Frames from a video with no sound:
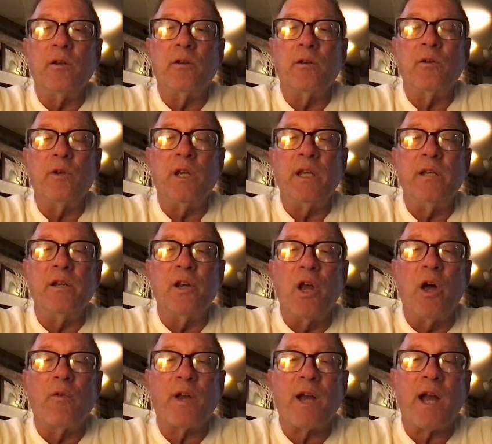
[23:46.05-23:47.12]
need to
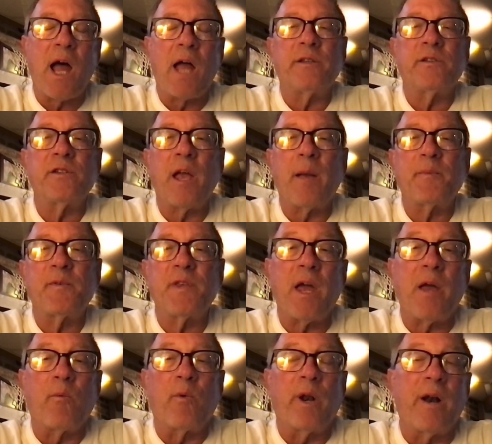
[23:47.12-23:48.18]
know the concepts
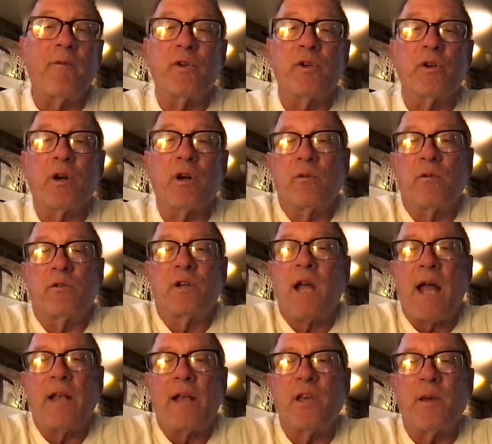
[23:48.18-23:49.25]
that whatever your
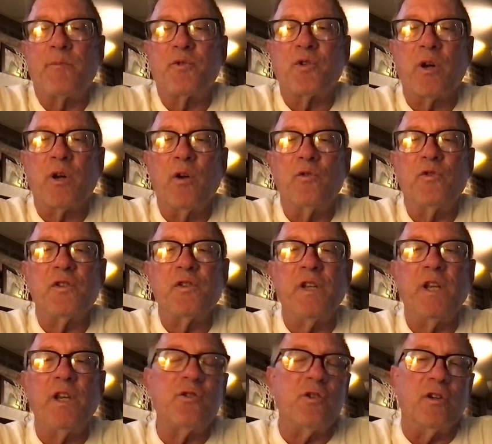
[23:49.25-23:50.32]
concepts your coach is
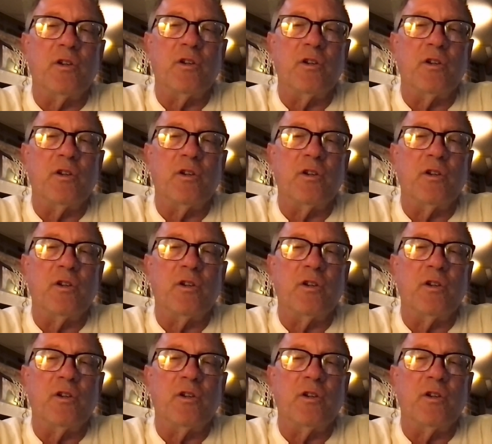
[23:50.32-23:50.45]
teaching you.